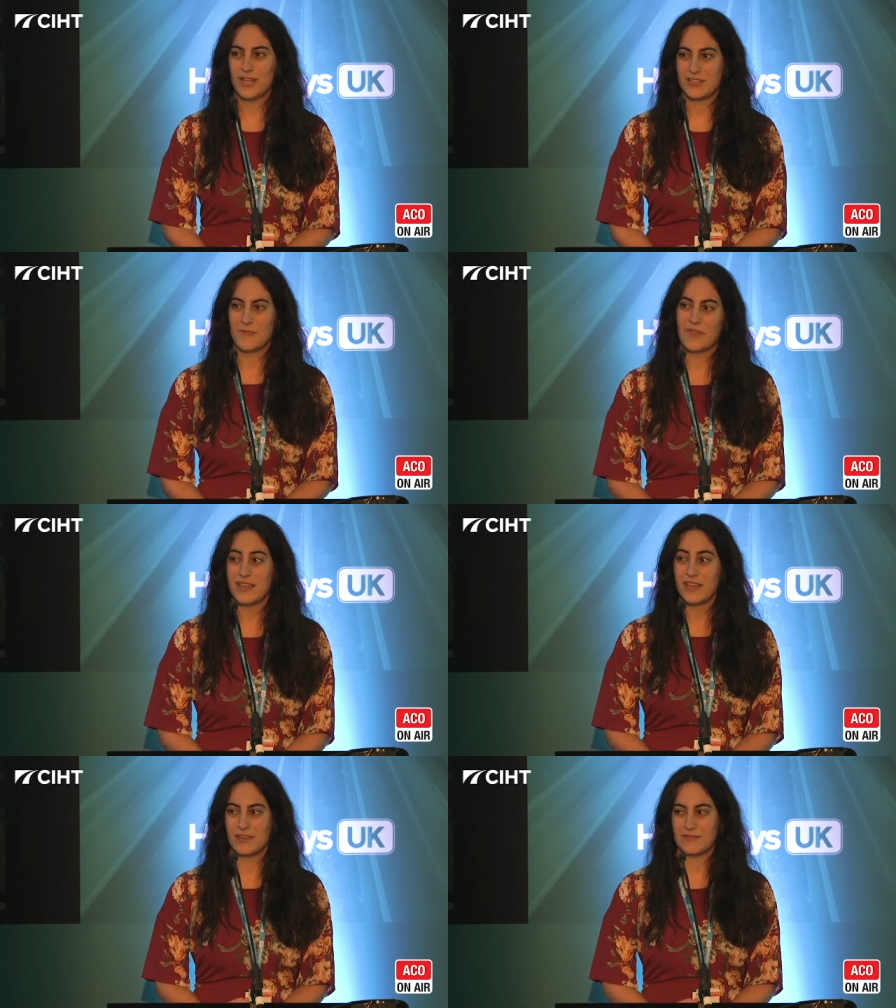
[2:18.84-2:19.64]
some
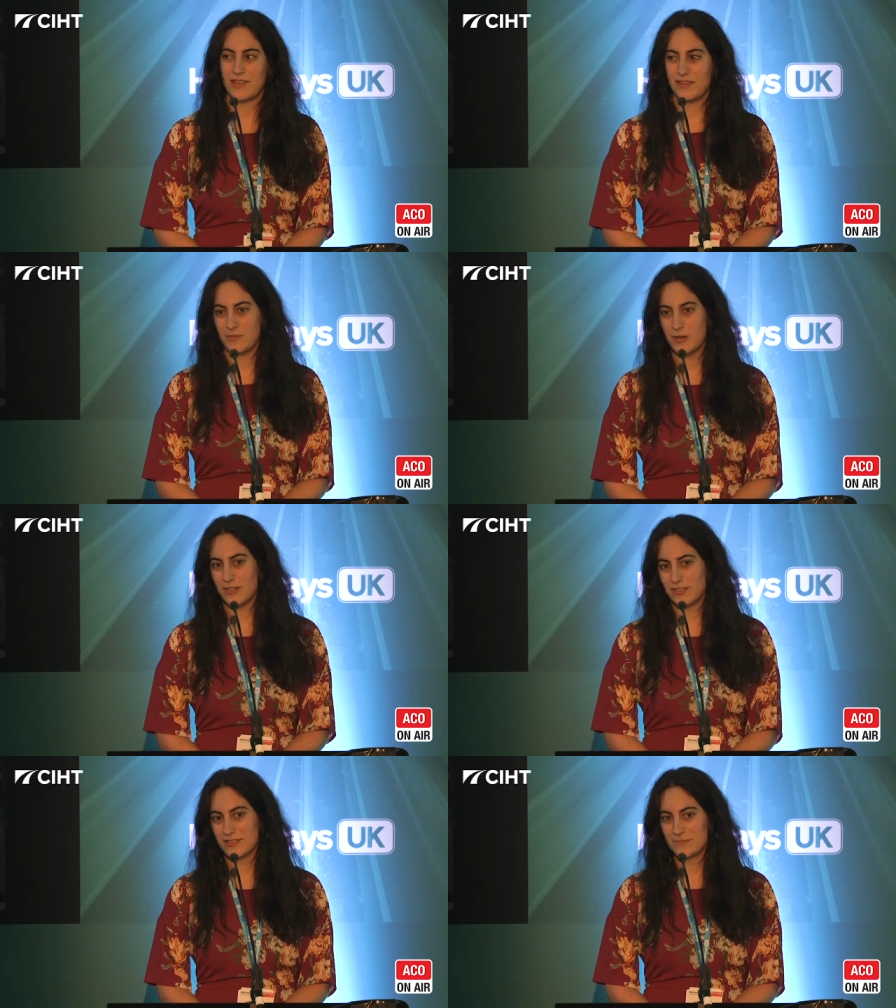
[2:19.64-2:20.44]
thinking outside the
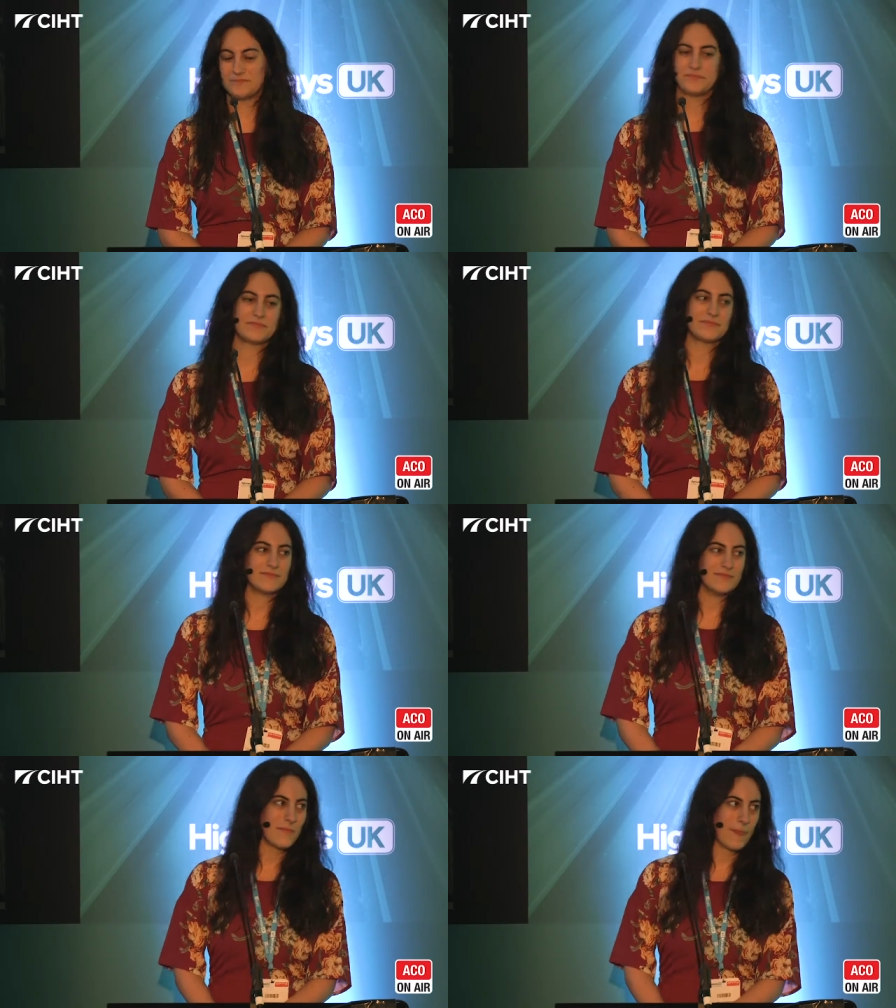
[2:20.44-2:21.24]
box.
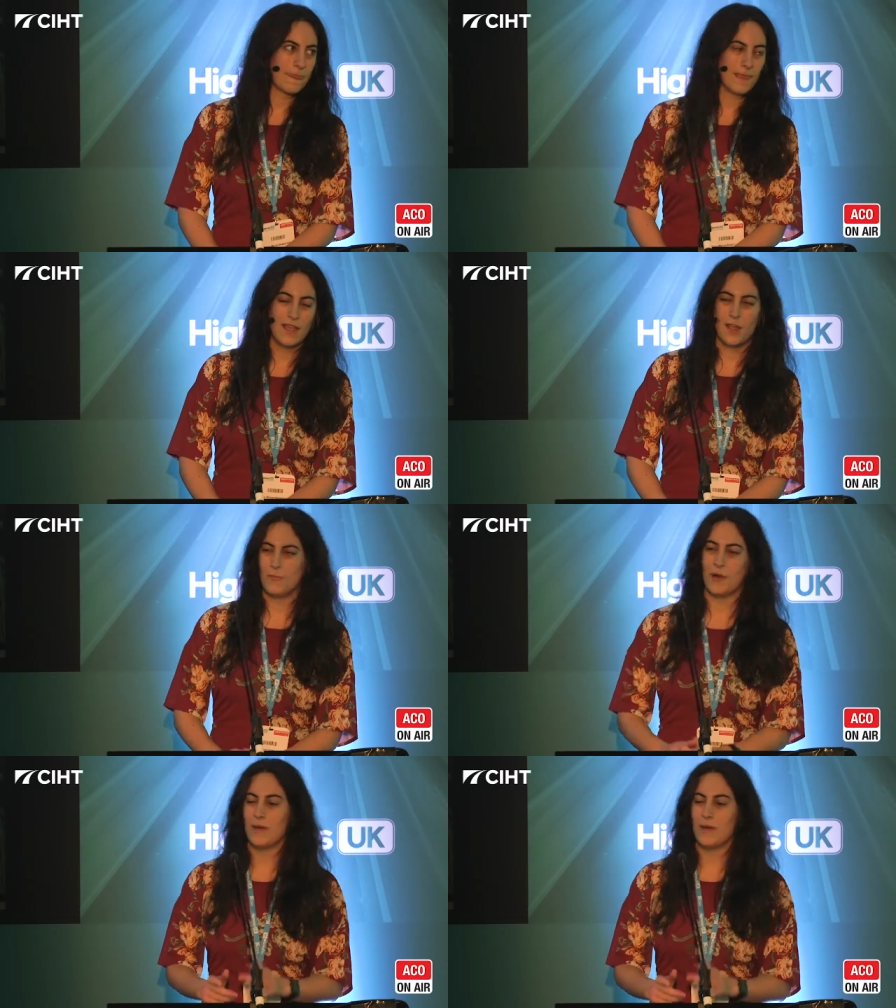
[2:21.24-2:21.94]
My